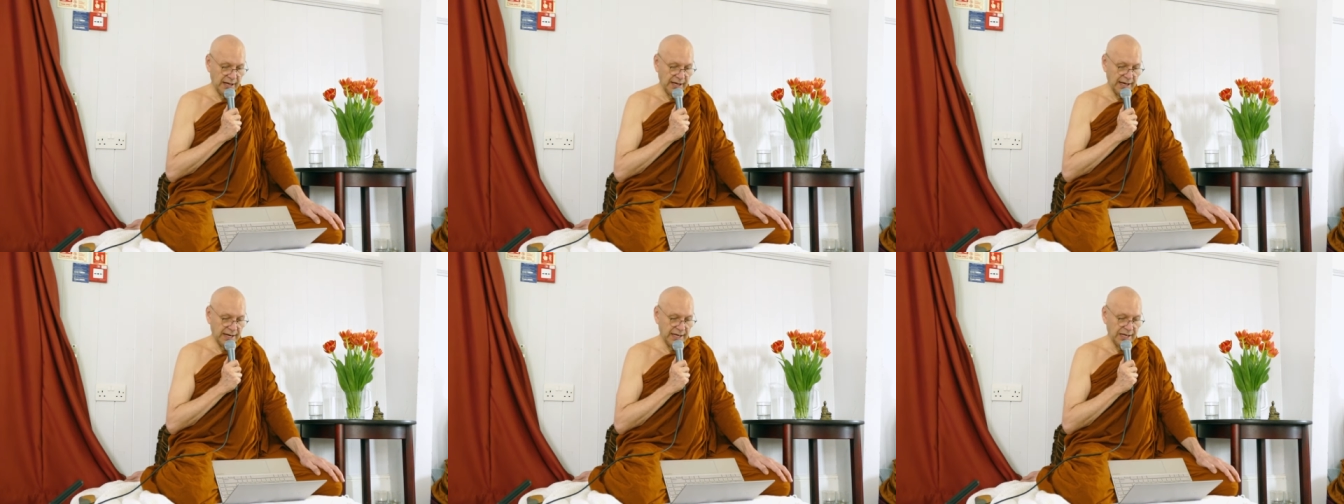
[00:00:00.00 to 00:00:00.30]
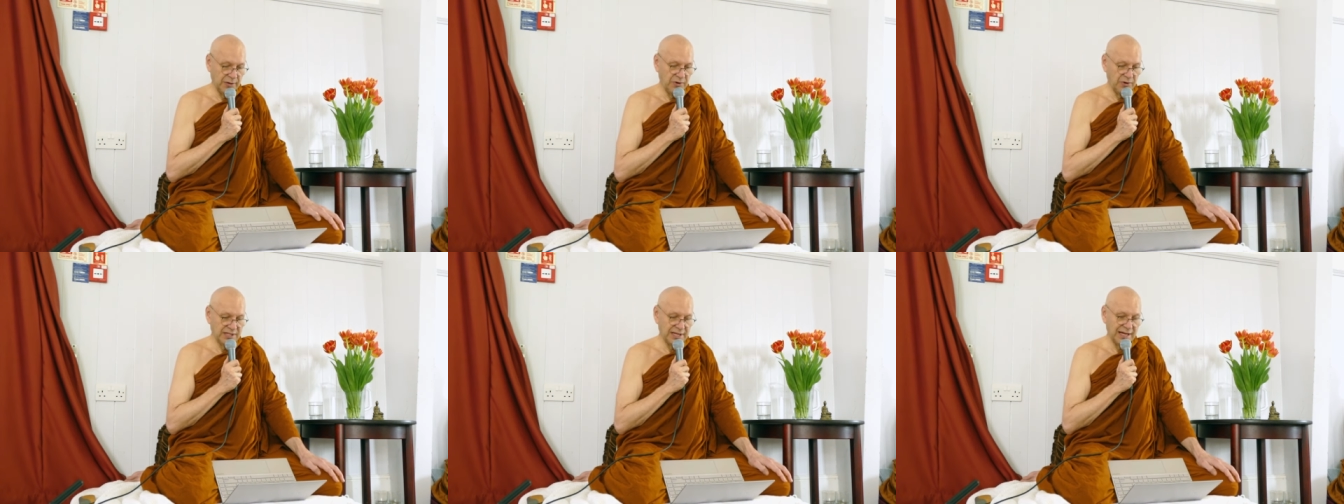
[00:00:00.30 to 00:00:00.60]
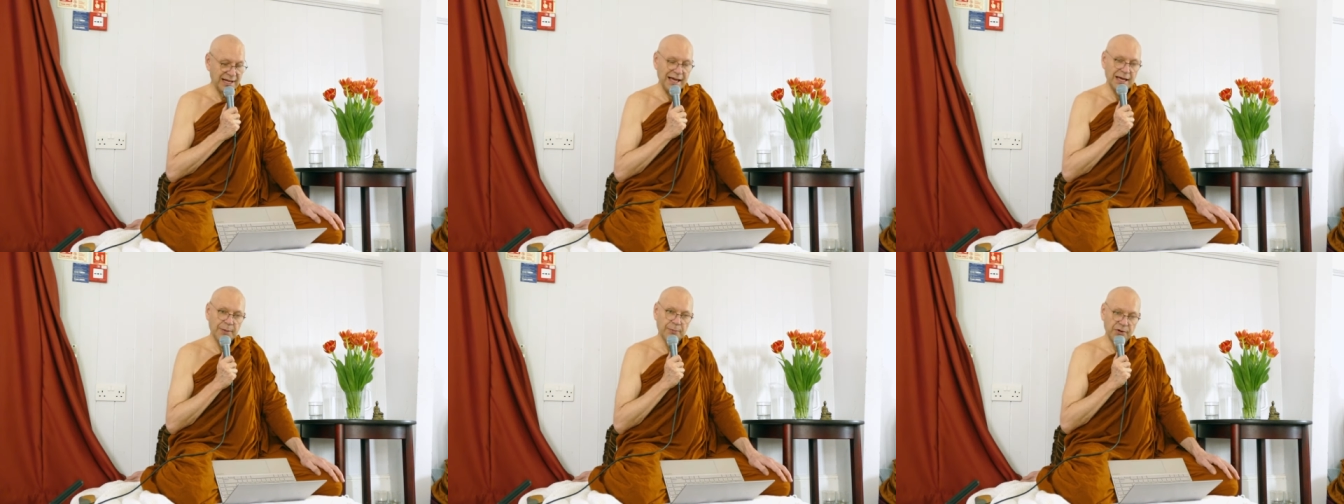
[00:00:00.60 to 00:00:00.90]
and he was a
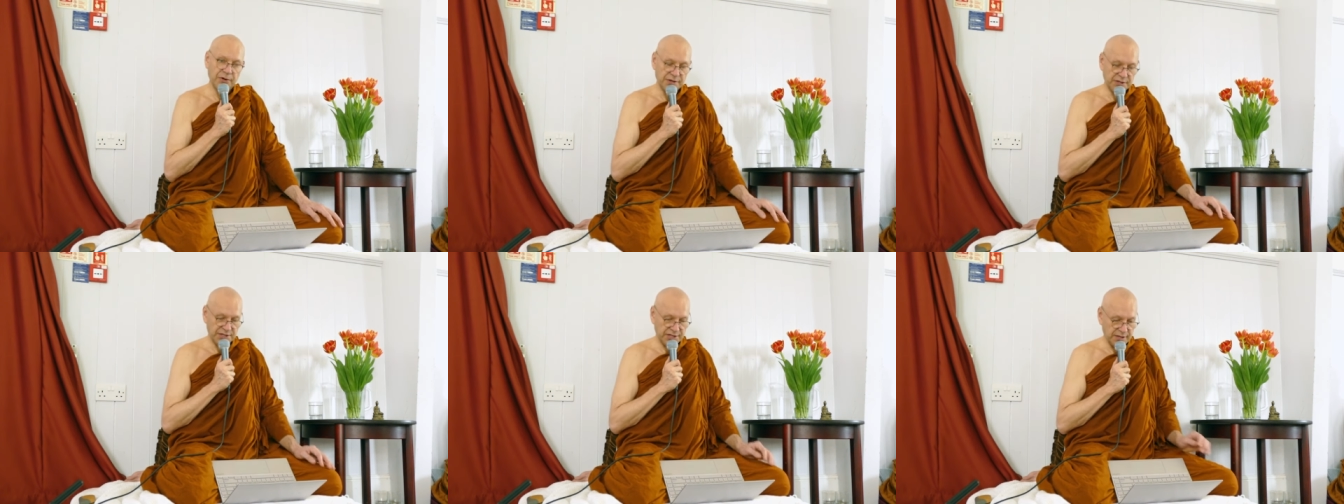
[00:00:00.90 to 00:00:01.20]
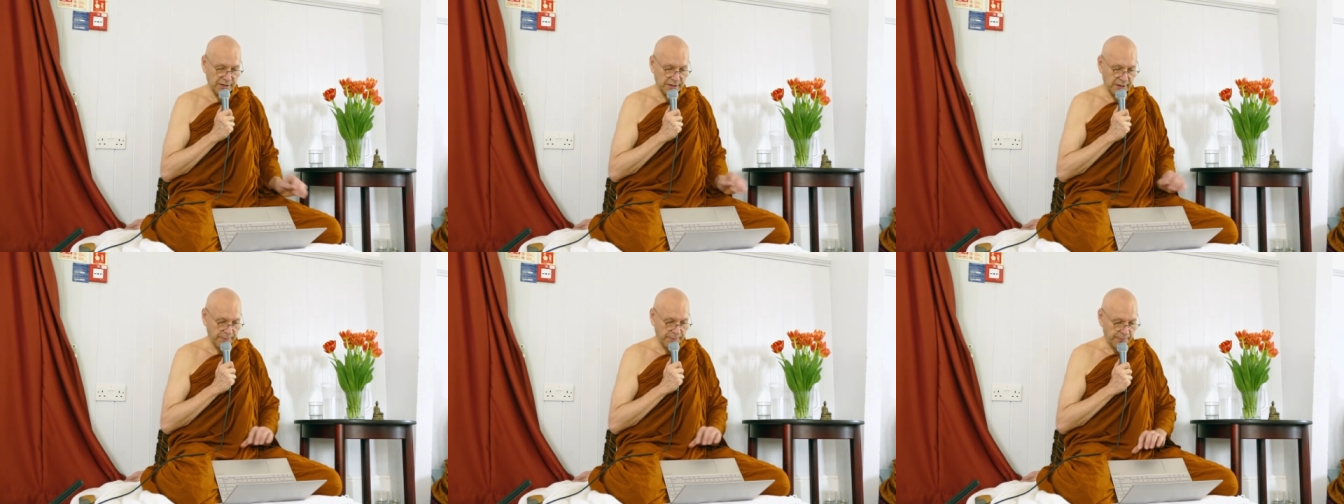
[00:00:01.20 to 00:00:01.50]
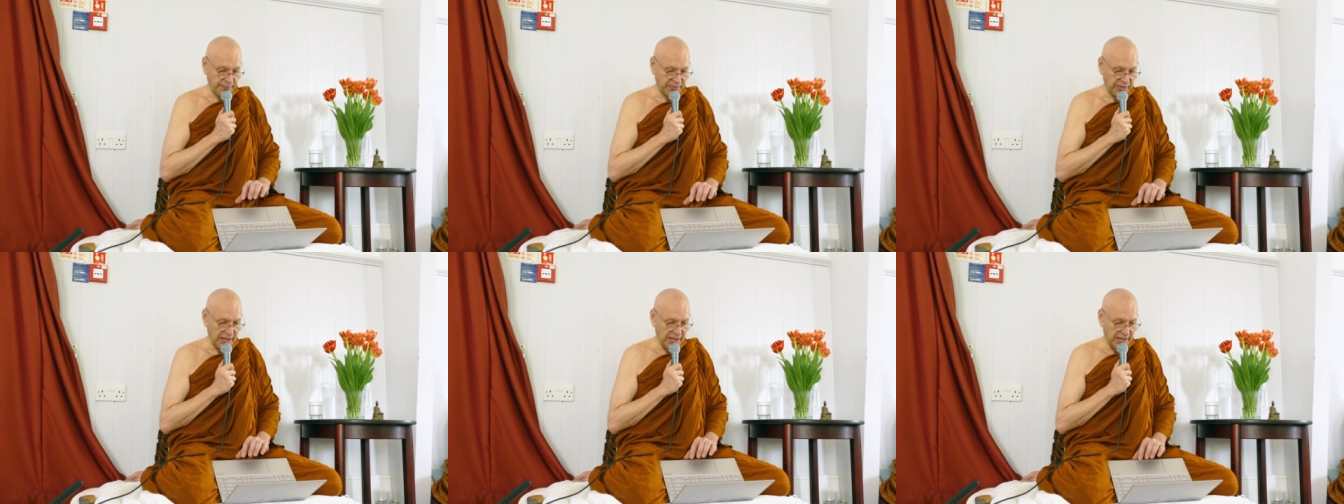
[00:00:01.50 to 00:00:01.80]
layperson
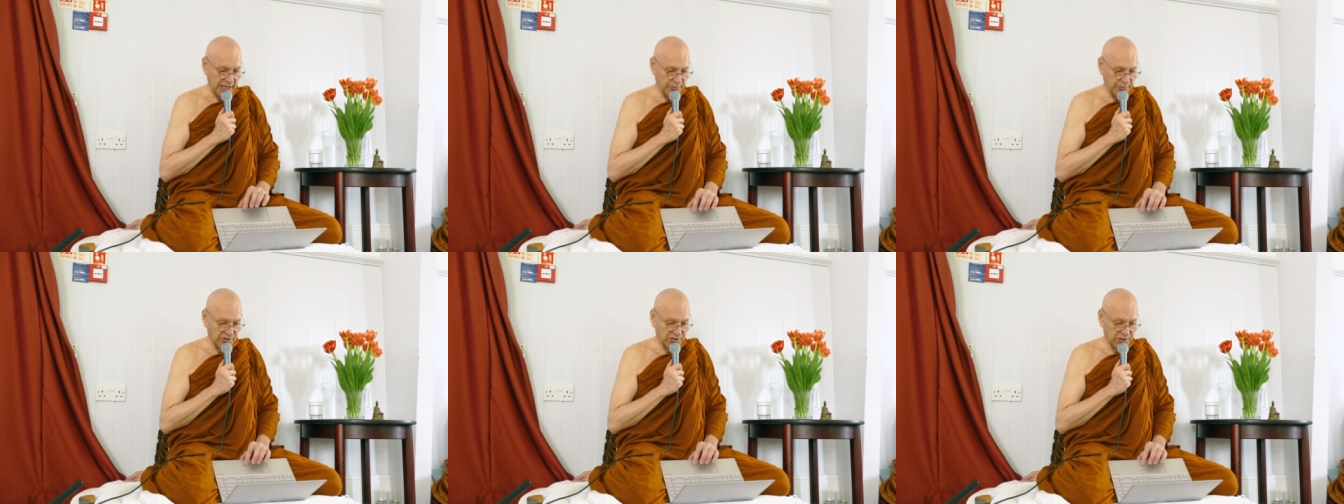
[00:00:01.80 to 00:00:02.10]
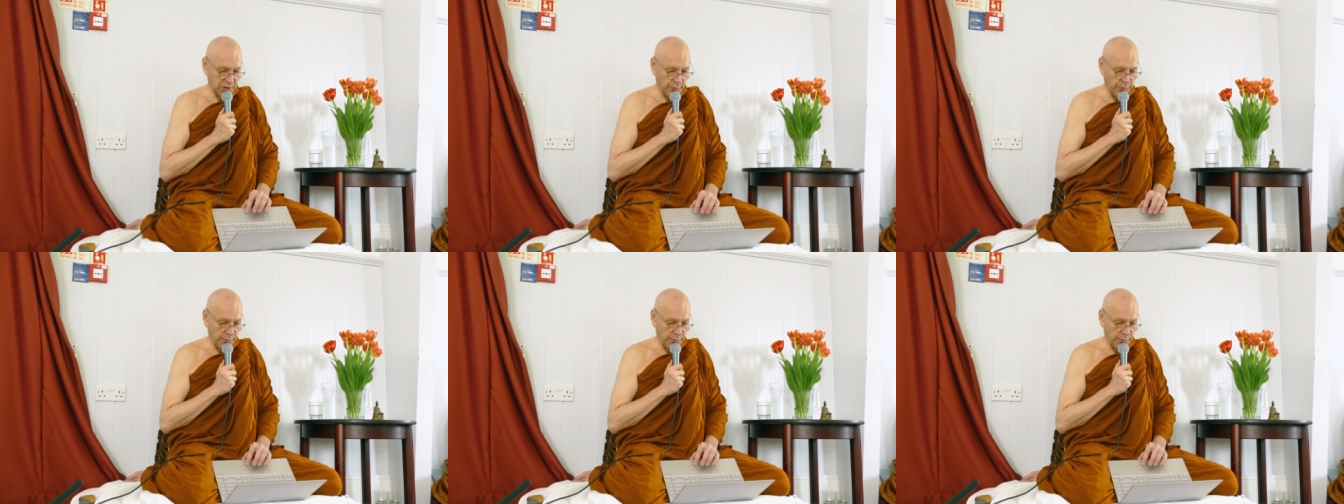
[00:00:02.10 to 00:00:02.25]
He was